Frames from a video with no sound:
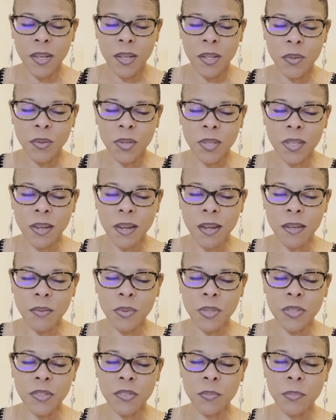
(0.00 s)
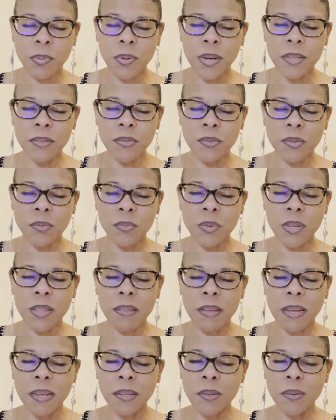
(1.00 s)
Lord God, we just praise you and we
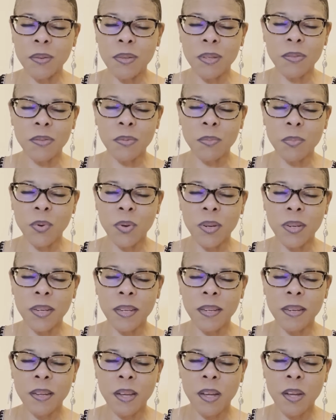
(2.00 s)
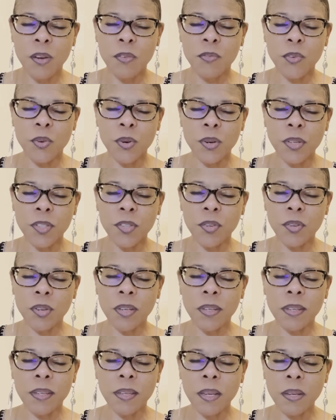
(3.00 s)
thank you this morning for
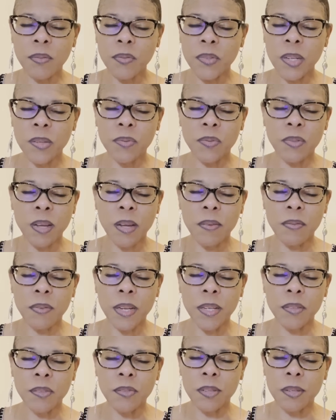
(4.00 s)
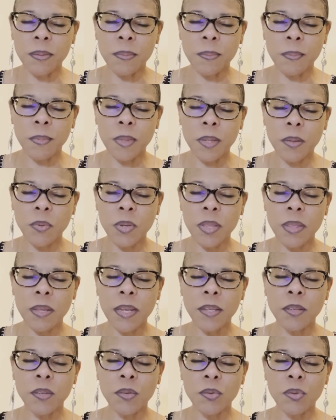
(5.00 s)
your gift of salvation. We
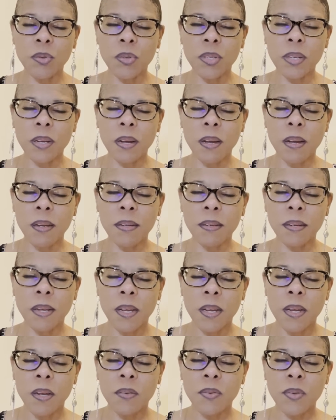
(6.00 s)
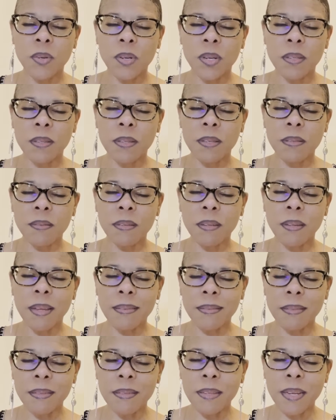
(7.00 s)
thank you, Lord God, for this
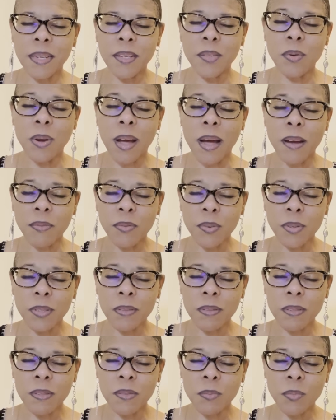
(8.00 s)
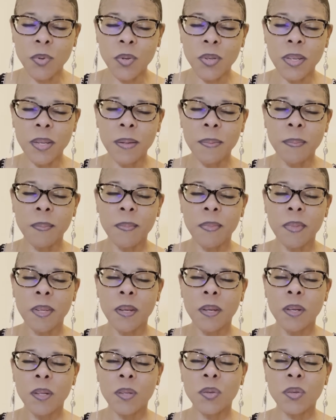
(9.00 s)
lesson that you have for us this morning.
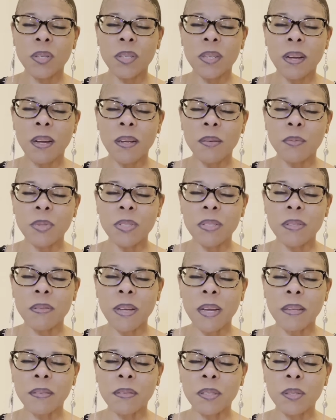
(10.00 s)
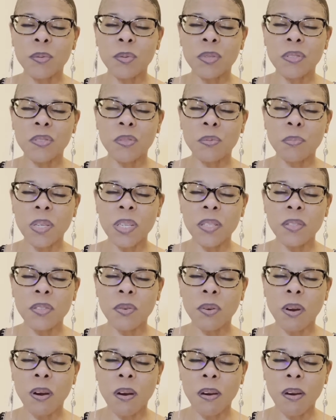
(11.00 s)
Lord God, we just ask that you would just speak to
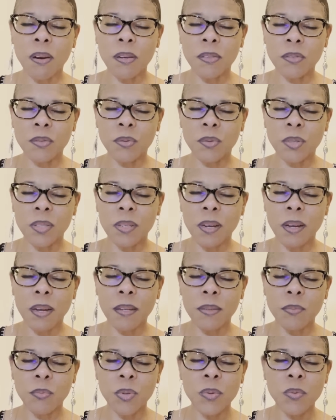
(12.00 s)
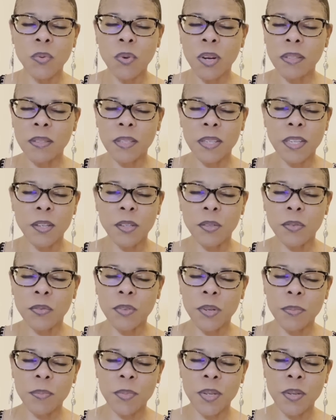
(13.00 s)
our hearts, Lord God. We want to hear
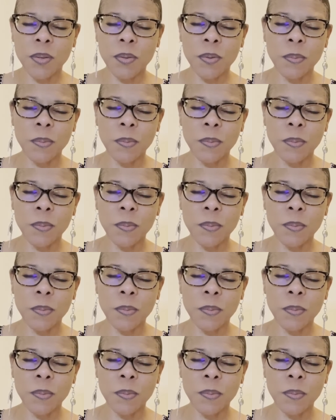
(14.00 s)
from you.